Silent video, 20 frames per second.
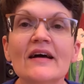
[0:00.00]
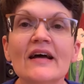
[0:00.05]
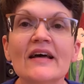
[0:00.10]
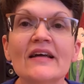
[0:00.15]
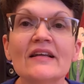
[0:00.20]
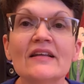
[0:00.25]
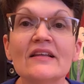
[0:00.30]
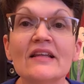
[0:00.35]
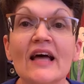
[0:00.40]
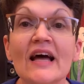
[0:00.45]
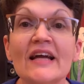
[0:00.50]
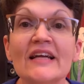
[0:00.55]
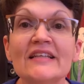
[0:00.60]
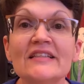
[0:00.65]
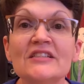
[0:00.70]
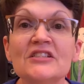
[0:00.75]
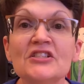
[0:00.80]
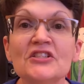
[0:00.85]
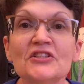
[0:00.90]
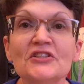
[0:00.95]
And
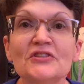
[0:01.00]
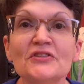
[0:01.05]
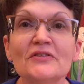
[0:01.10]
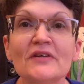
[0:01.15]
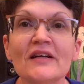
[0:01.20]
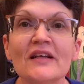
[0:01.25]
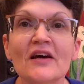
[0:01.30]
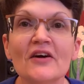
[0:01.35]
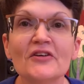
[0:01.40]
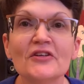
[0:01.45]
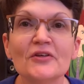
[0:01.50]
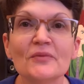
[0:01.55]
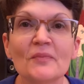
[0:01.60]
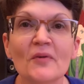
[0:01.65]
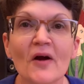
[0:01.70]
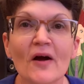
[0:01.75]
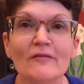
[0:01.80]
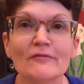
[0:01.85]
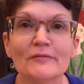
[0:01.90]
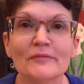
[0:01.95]
Elaine, too. I know you're
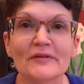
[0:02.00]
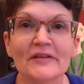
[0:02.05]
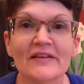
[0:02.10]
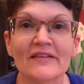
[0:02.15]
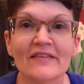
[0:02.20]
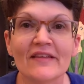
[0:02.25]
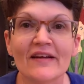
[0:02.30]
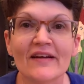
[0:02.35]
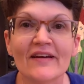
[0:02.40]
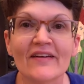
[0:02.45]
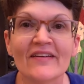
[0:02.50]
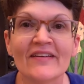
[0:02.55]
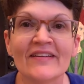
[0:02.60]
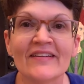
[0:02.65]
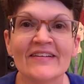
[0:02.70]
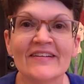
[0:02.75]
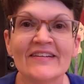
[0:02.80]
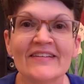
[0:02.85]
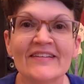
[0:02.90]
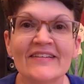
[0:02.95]
probably there.